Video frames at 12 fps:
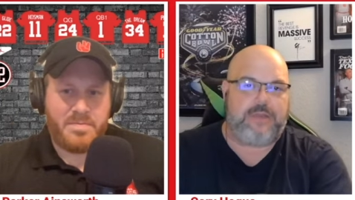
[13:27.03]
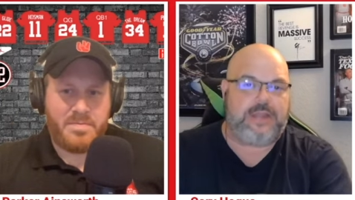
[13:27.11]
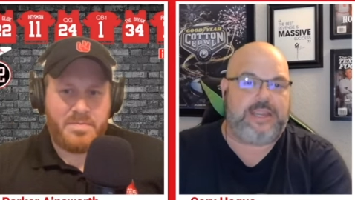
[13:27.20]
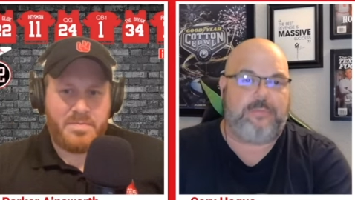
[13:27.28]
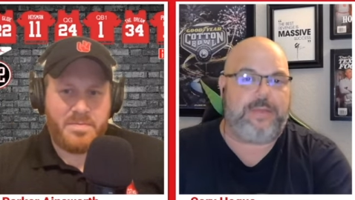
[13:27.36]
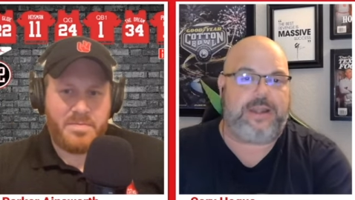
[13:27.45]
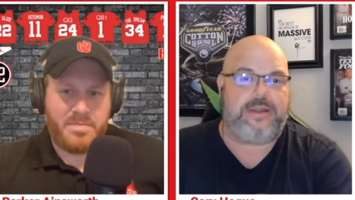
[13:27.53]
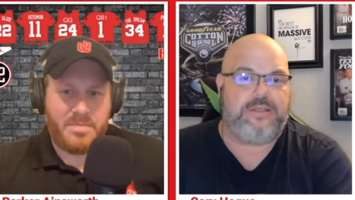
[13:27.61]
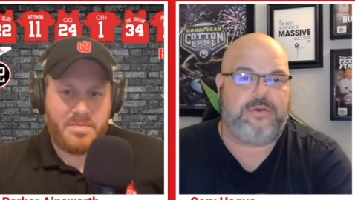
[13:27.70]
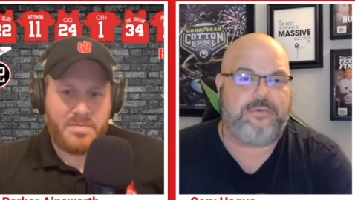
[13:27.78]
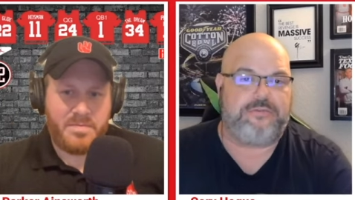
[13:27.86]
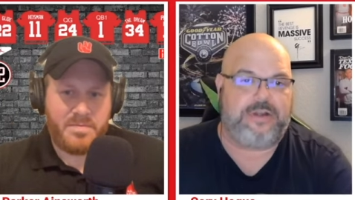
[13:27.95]
Speaker 1: Markel
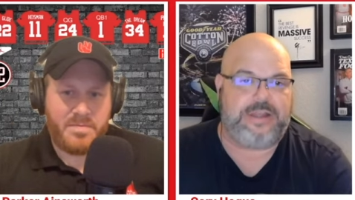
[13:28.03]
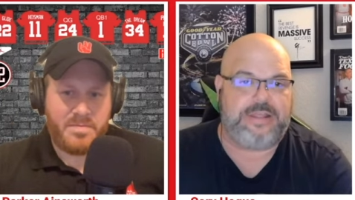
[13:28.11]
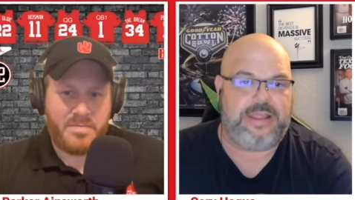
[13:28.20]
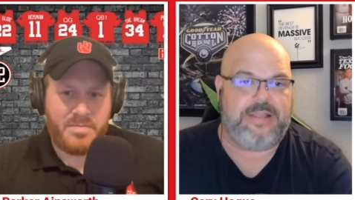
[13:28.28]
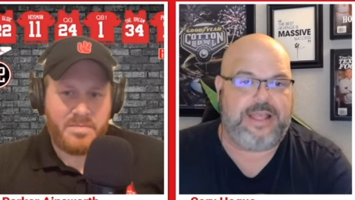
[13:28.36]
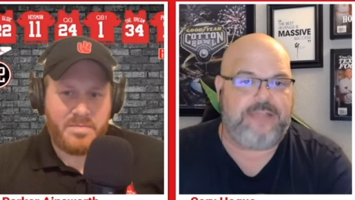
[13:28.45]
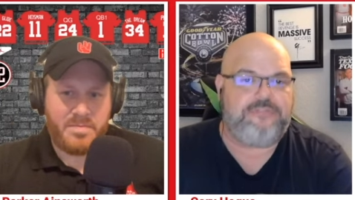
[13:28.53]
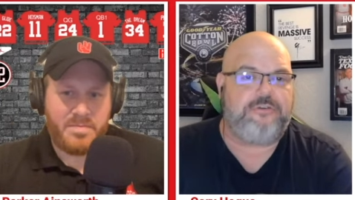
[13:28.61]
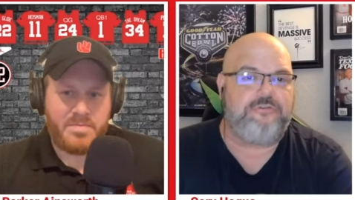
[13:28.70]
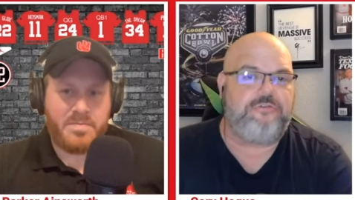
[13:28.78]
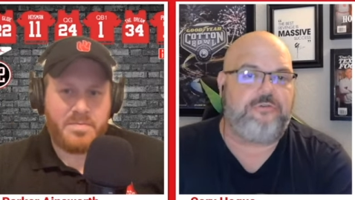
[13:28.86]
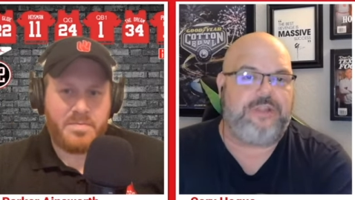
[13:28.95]
Perry, though, was already there. That
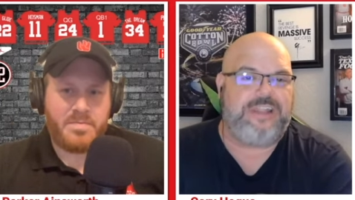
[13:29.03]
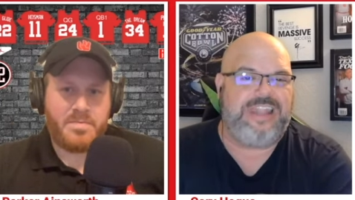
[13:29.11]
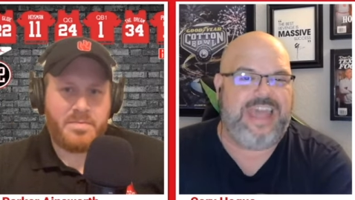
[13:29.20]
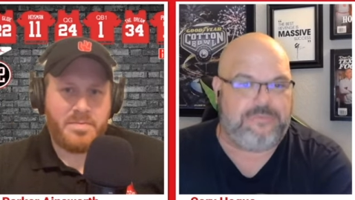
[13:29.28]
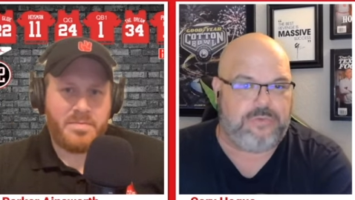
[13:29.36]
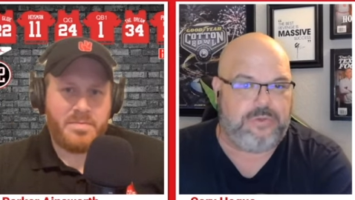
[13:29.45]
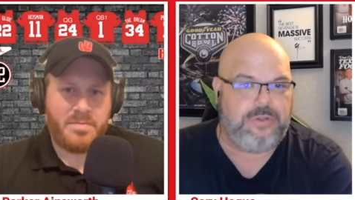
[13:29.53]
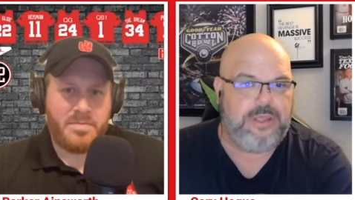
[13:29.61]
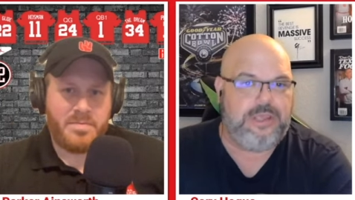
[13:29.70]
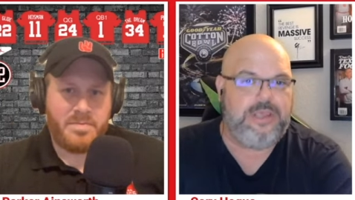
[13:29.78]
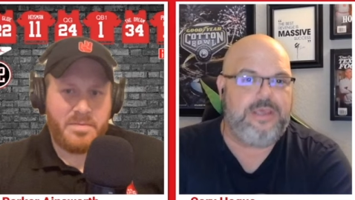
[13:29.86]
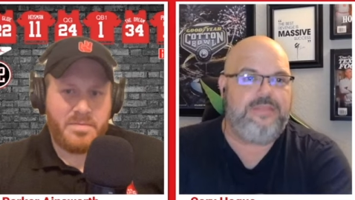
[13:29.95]
shows you the
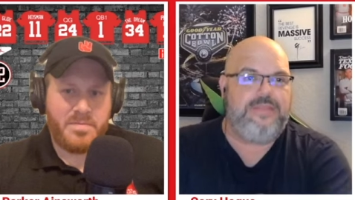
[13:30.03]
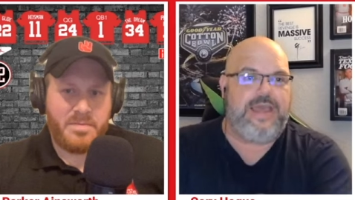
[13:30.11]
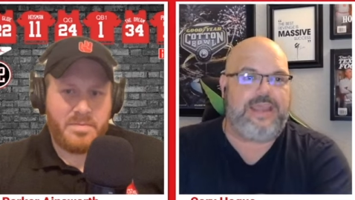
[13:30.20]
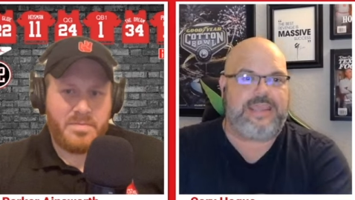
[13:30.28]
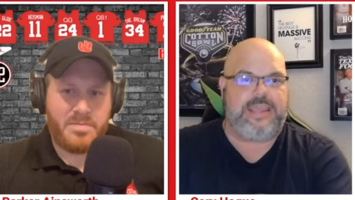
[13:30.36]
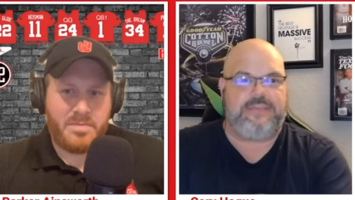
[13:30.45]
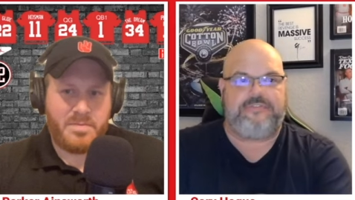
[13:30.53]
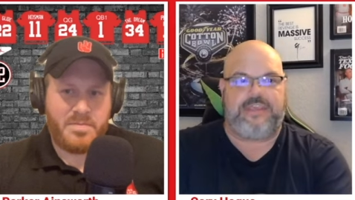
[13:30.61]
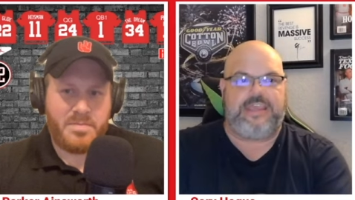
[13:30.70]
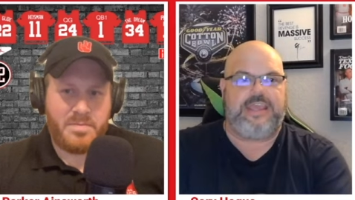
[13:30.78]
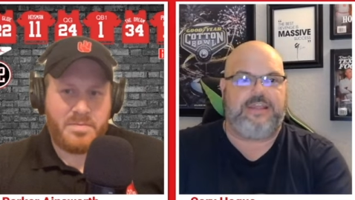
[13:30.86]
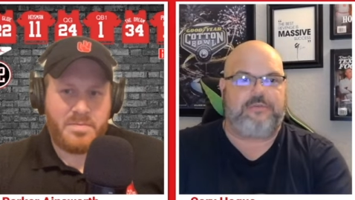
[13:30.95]
level that
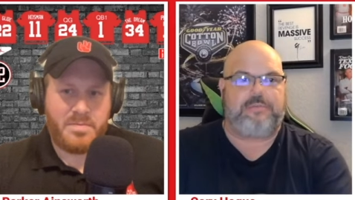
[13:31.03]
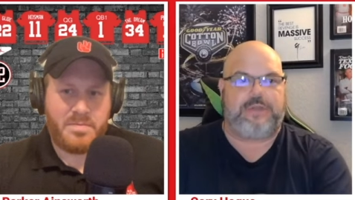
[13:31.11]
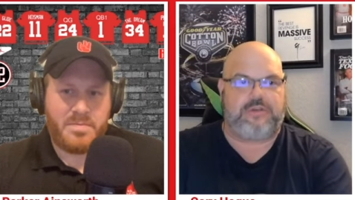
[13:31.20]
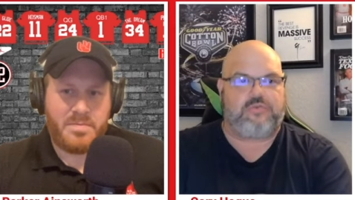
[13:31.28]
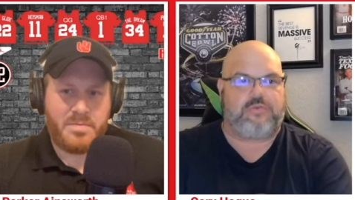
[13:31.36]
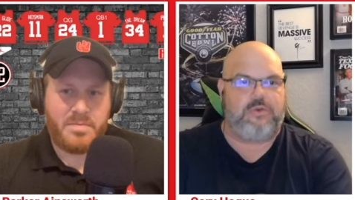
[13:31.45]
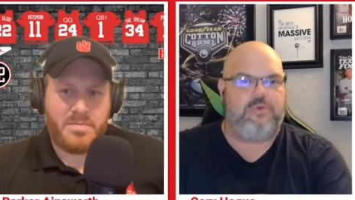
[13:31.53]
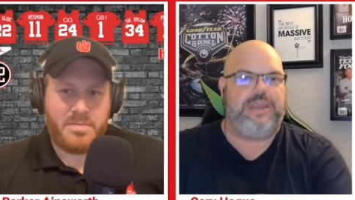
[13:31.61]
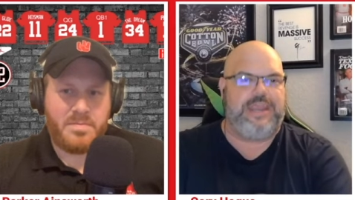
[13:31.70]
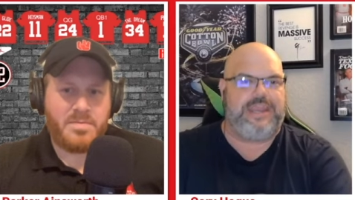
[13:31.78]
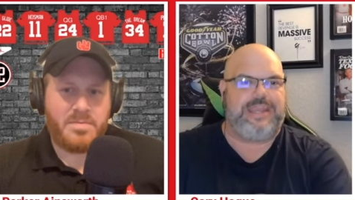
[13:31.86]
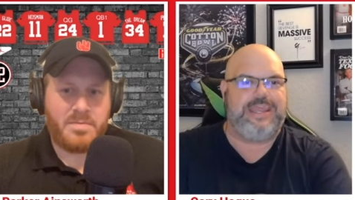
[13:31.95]
KC Keeler
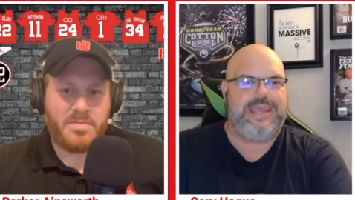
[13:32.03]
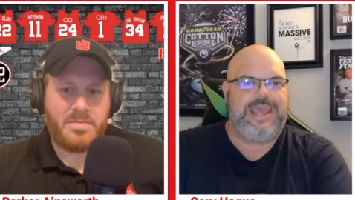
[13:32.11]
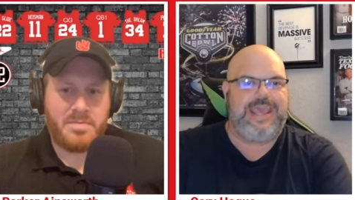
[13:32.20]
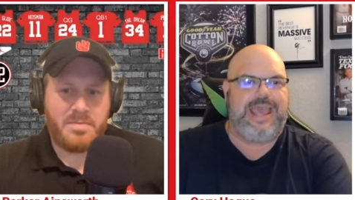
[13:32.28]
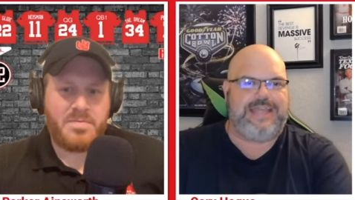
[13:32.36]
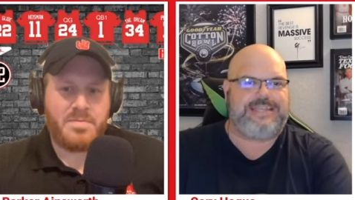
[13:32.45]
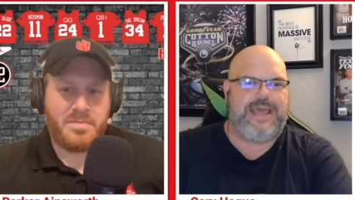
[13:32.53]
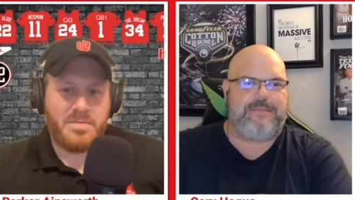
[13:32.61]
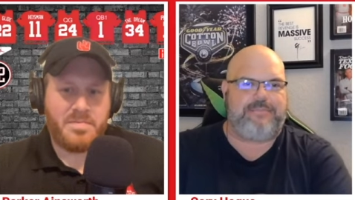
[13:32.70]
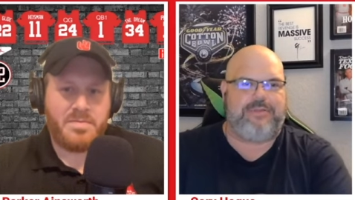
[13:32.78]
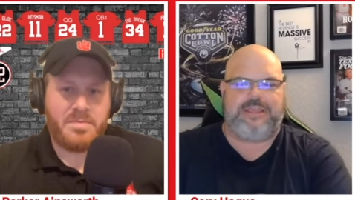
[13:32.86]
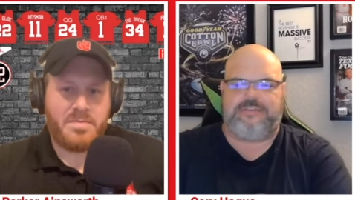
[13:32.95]
recruited at
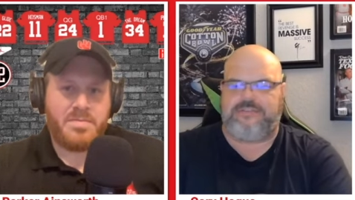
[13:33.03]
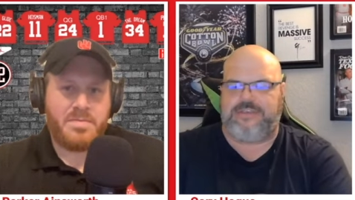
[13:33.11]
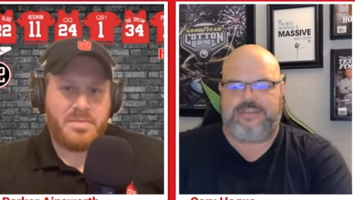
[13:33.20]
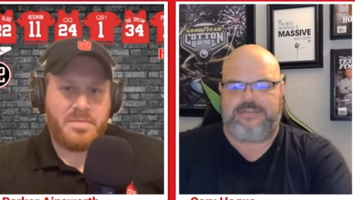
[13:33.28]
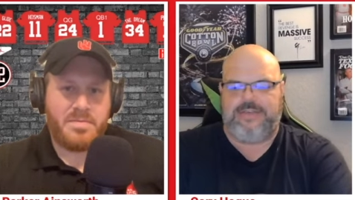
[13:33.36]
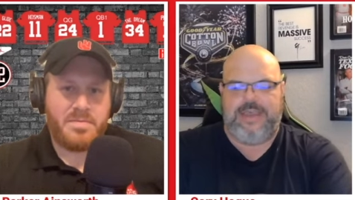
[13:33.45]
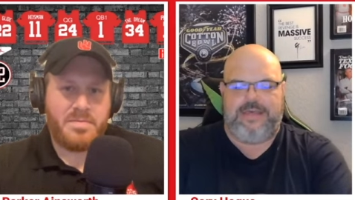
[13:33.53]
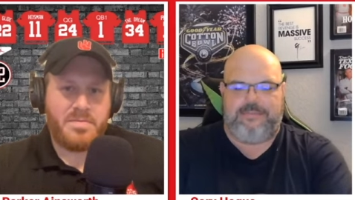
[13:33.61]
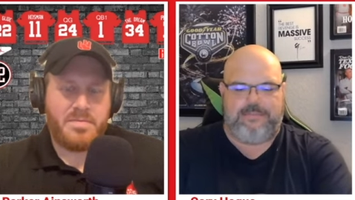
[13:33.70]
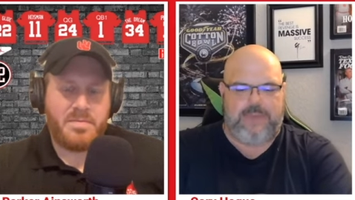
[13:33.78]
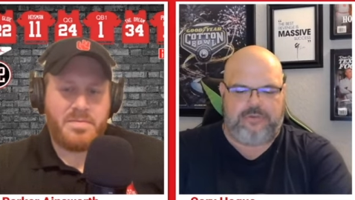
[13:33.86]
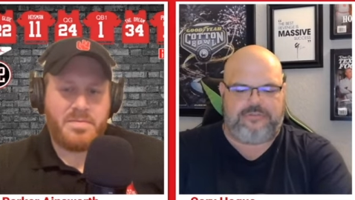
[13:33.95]
that place.
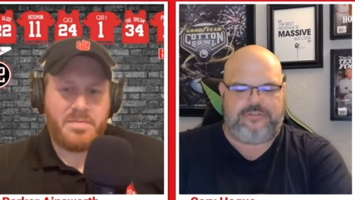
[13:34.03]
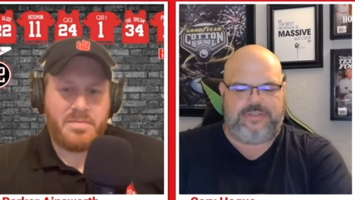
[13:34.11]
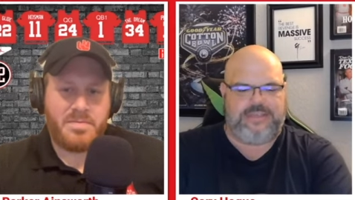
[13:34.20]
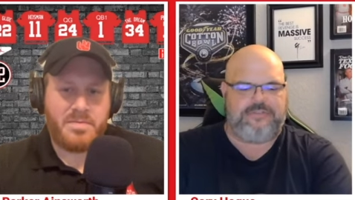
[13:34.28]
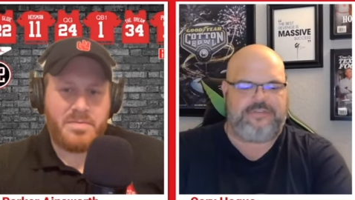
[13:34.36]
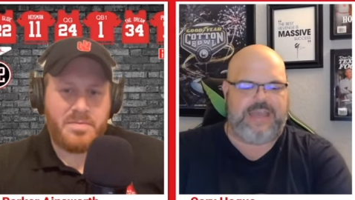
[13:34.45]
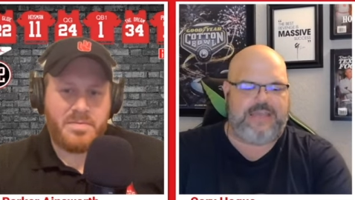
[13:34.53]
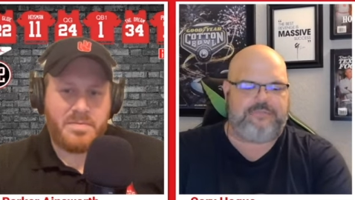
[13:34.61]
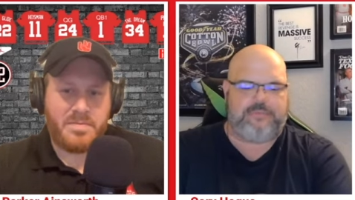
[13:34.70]
Most of these guys